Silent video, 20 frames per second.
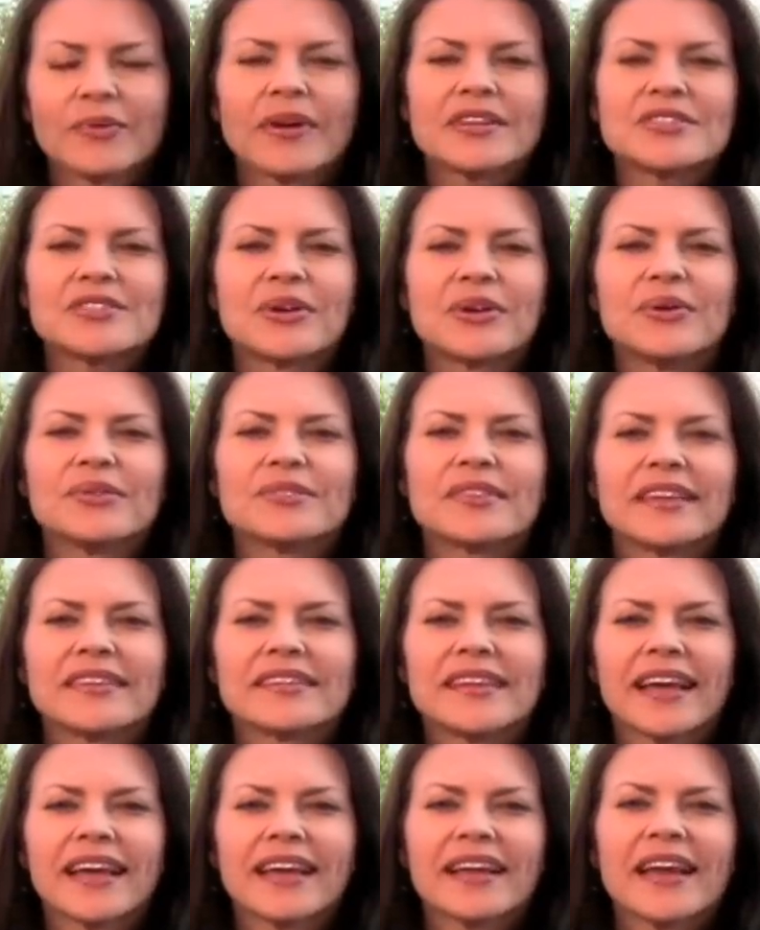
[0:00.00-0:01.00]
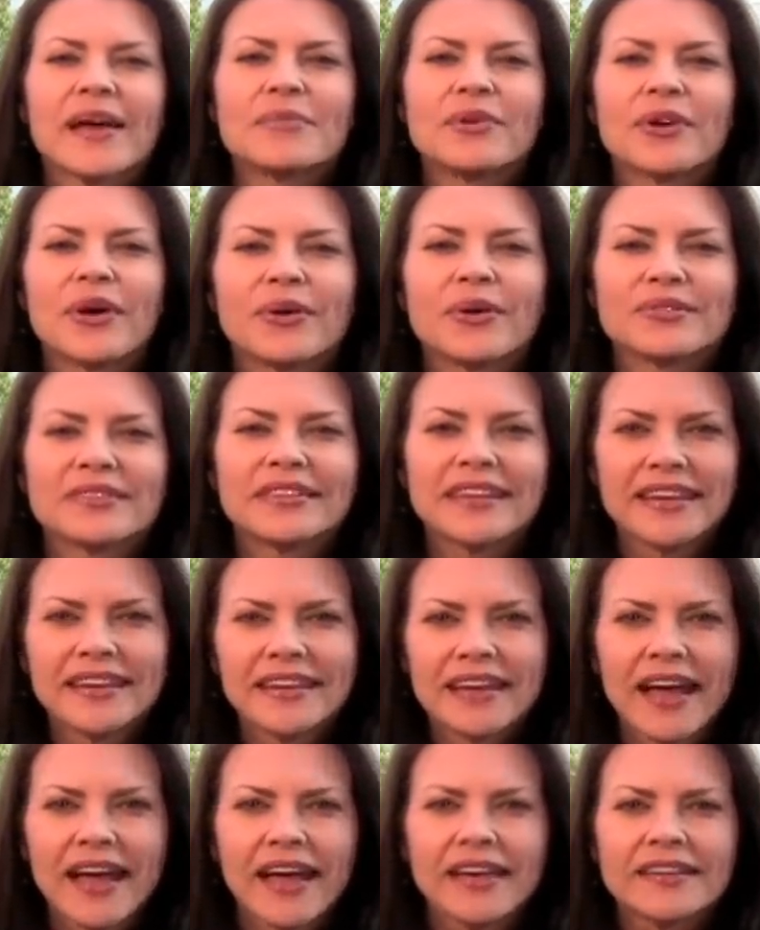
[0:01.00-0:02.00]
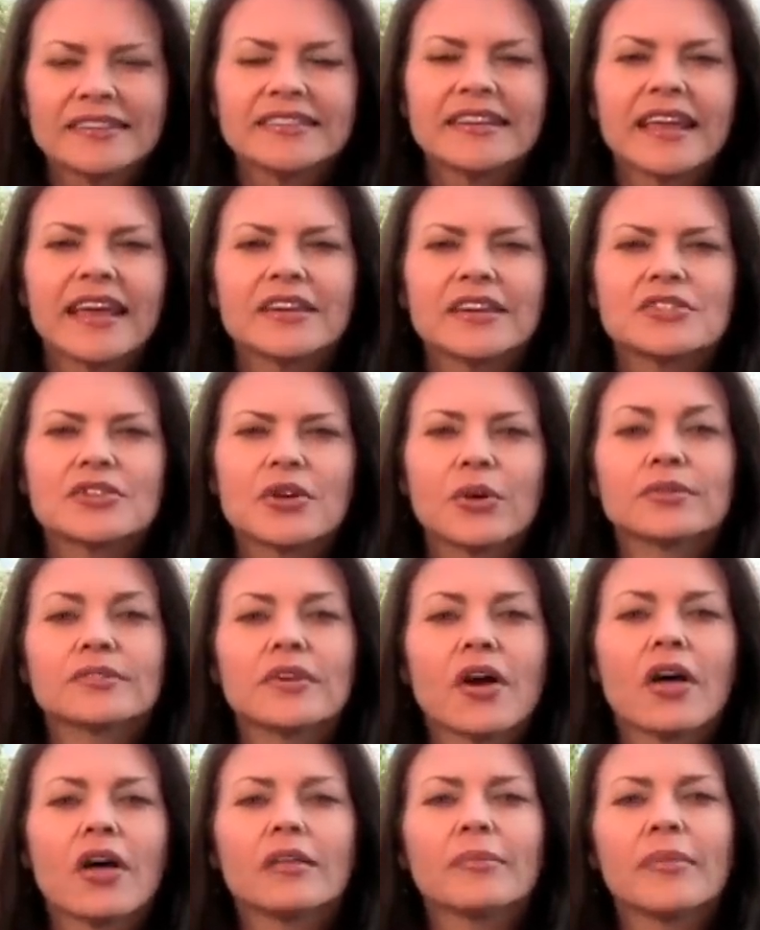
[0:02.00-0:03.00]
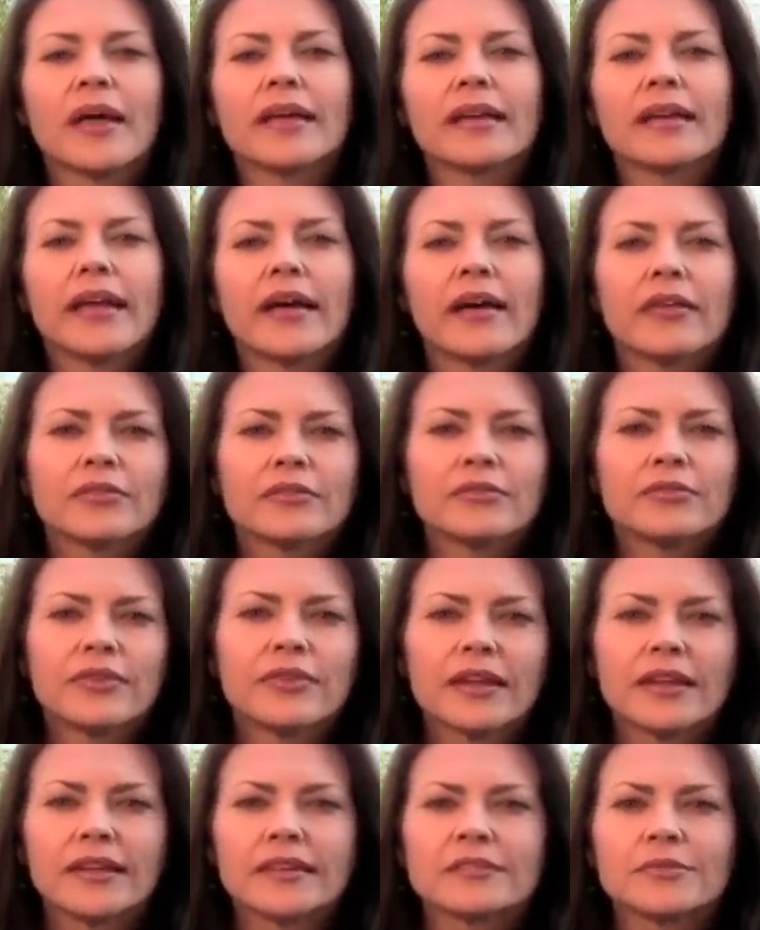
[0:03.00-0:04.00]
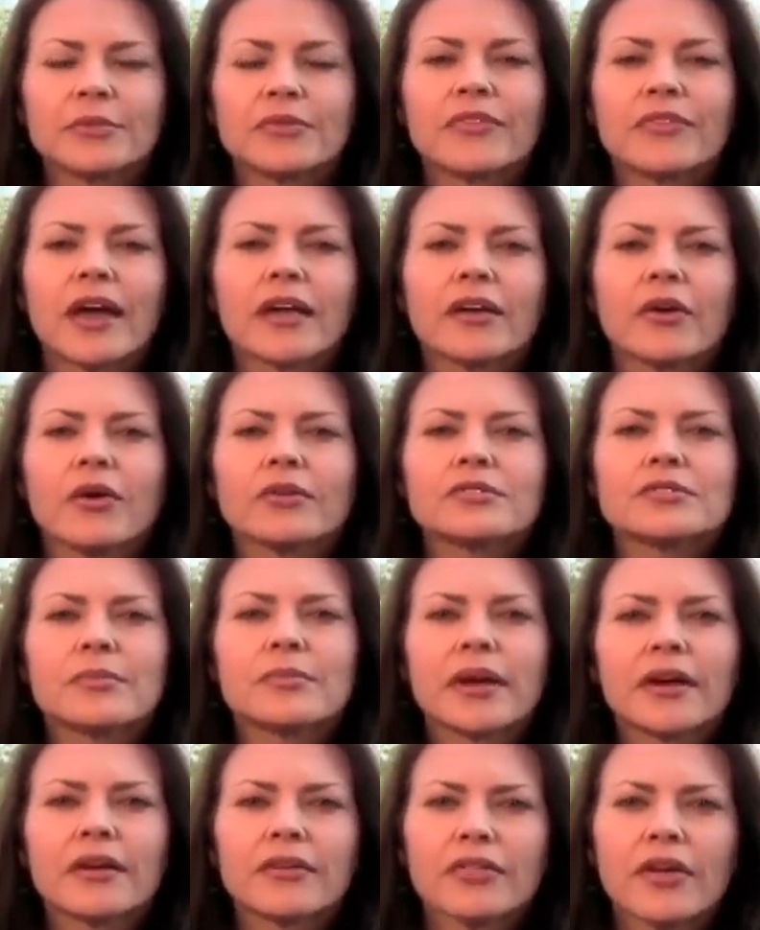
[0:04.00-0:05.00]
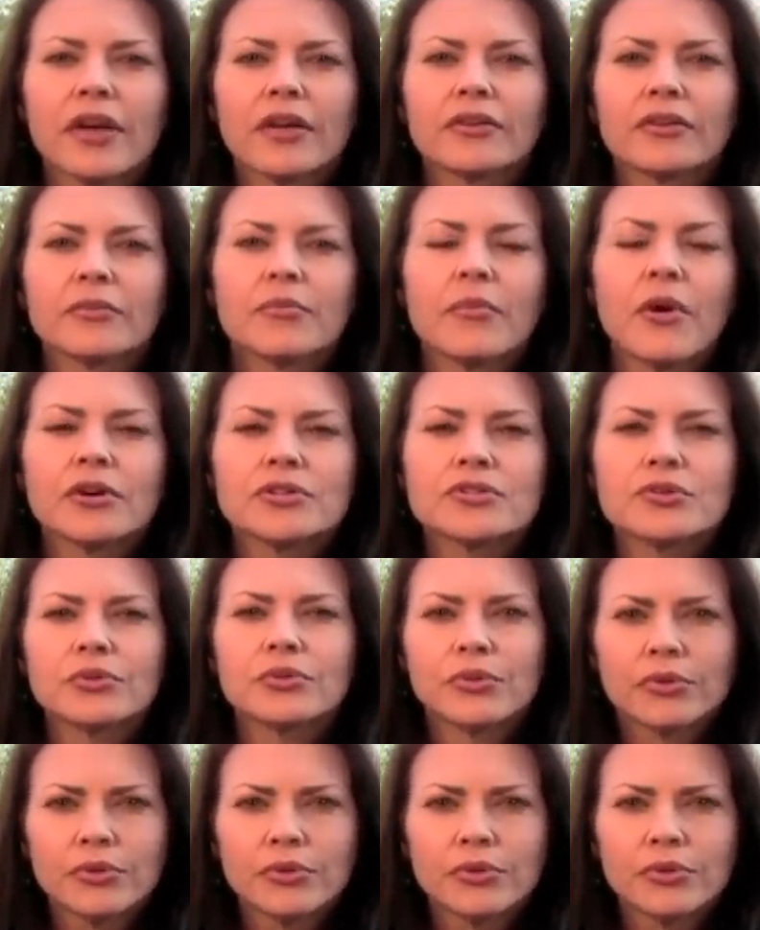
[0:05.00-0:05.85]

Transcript: watching Who's on Deck, and I'm your host, Leah Guy. Today's show is all about health and fitness. We've got ultramarathoner Marshall